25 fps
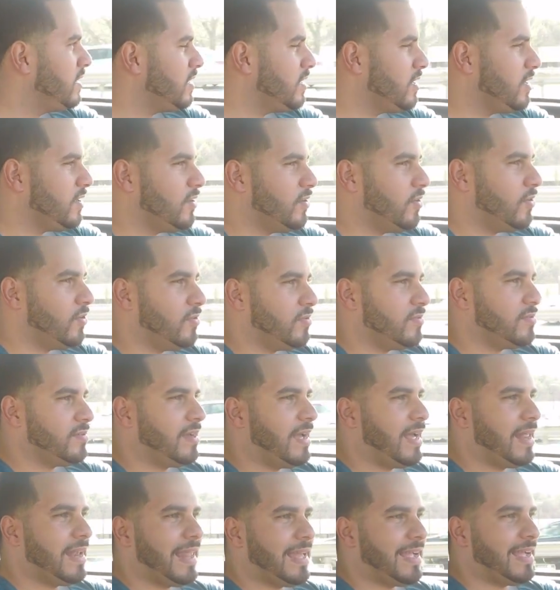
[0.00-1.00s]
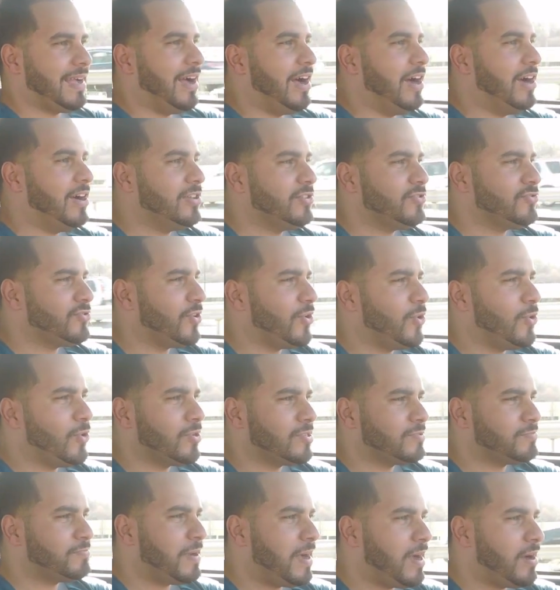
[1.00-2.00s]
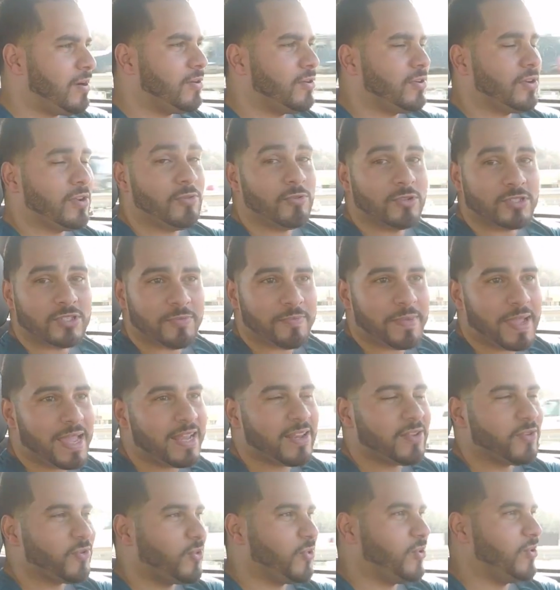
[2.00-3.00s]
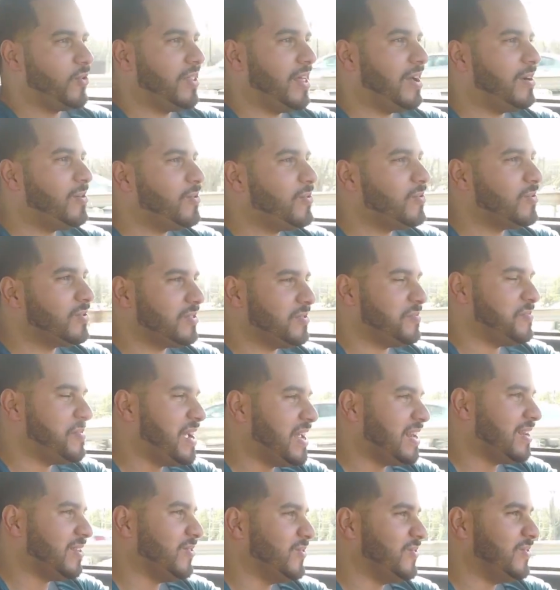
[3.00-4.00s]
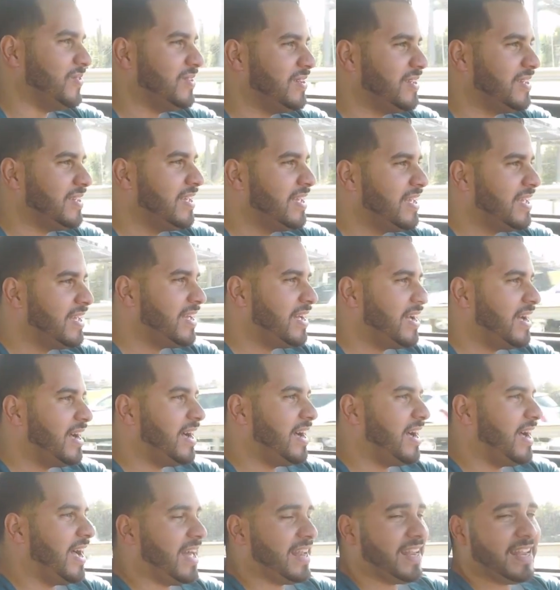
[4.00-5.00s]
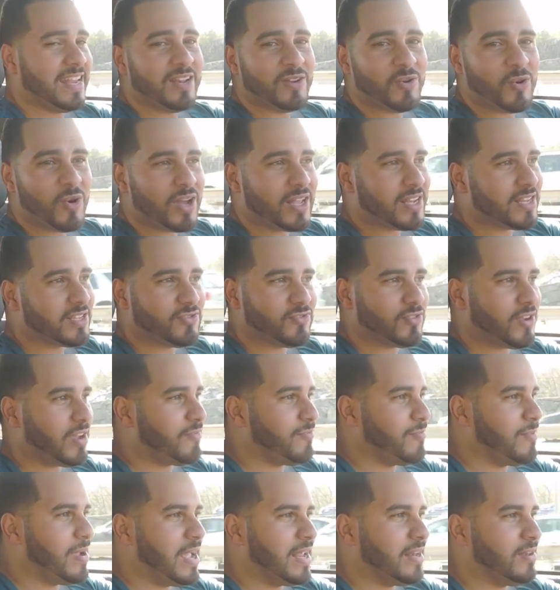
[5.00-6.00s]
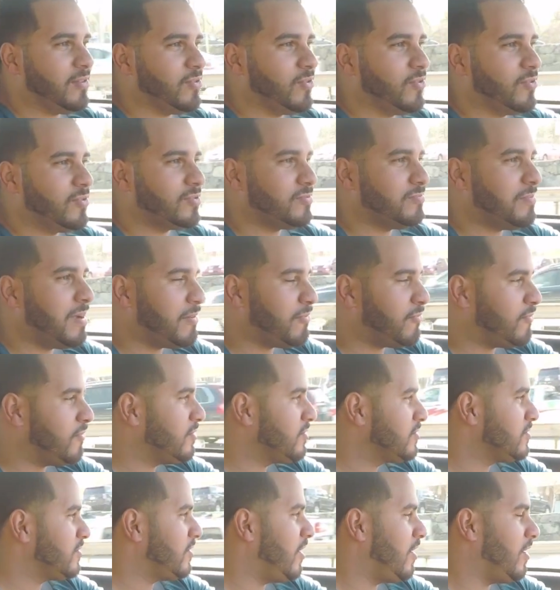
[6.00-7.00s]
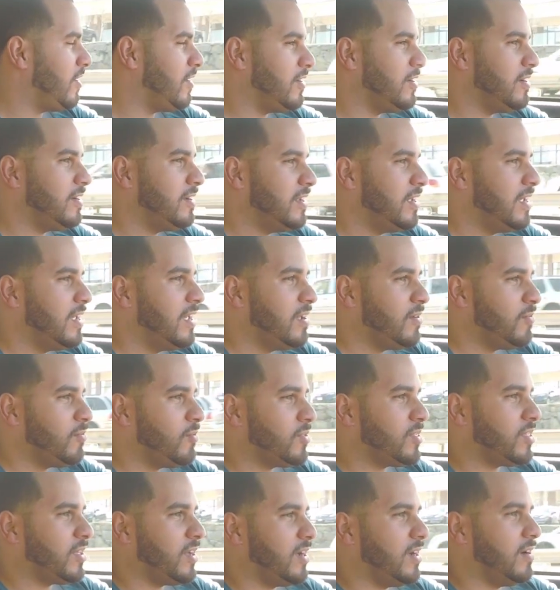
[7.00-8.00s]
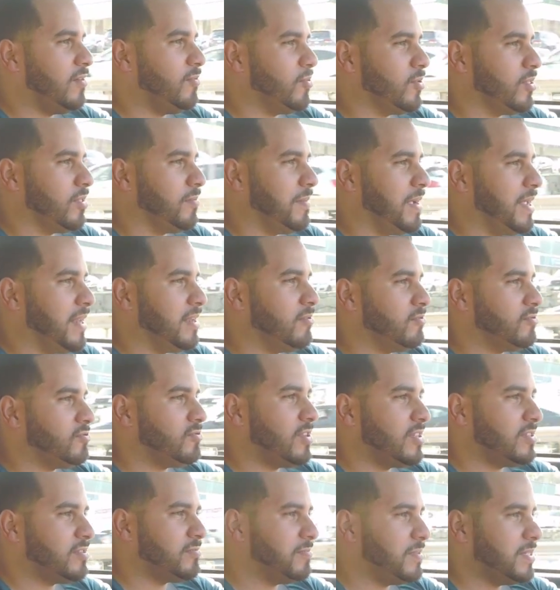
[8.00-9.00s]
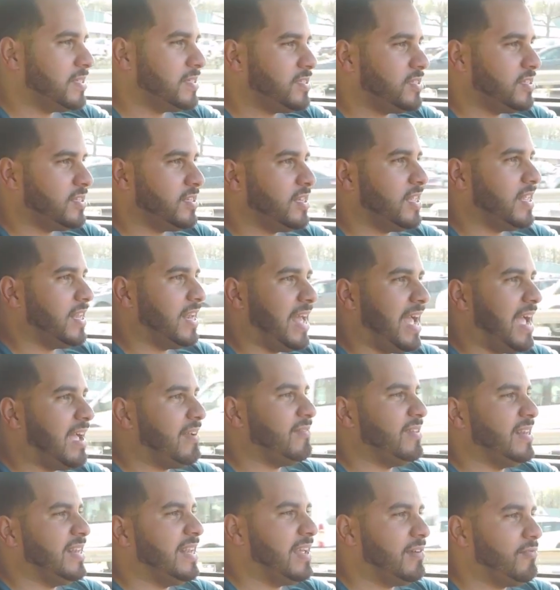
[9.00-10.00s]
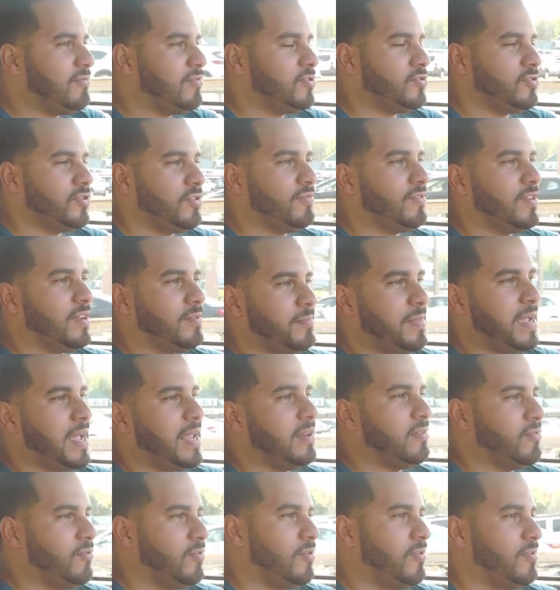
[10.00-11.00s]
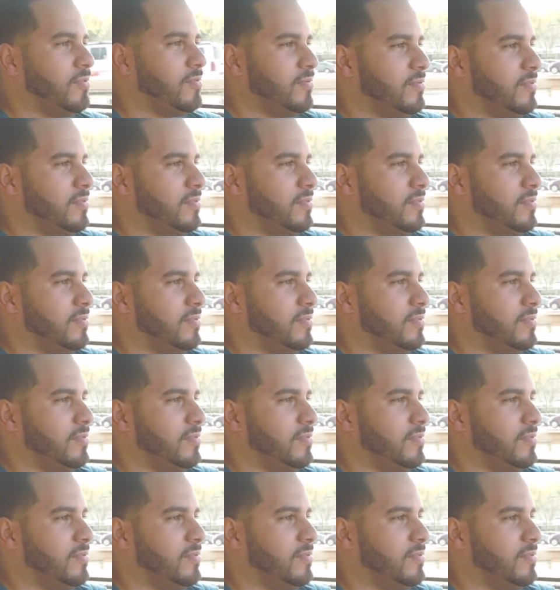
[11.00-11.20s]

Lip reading: You know, had like 100 horsepower. It was a manual though. That one was a manual. I didn't know how to drive manual. It was my first car with a manual transmission, and I have never driven a manual,